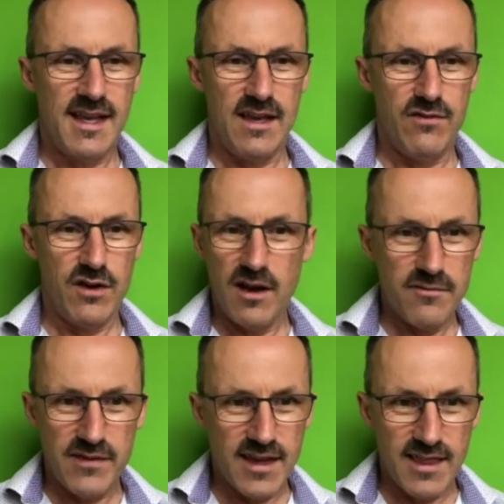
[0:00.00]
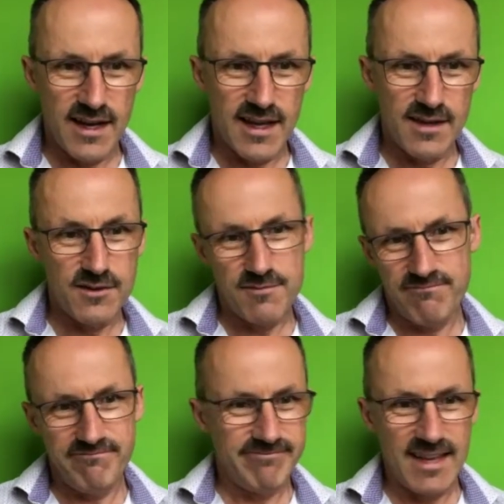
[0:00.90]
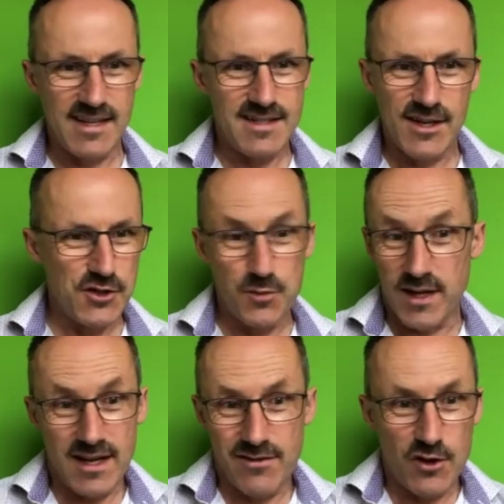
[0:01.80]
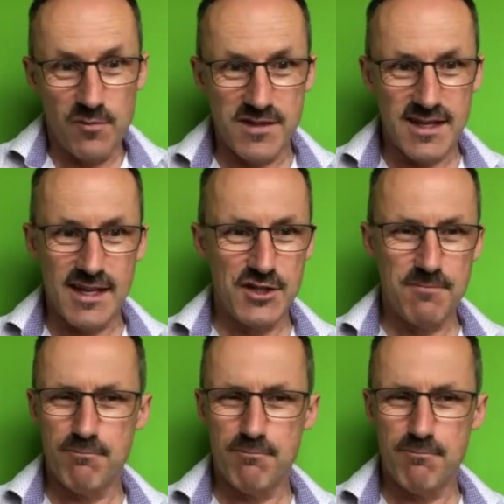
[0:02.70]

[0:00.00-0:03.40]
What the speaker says: If you can't figure that out, get in touch. We can have a conversation.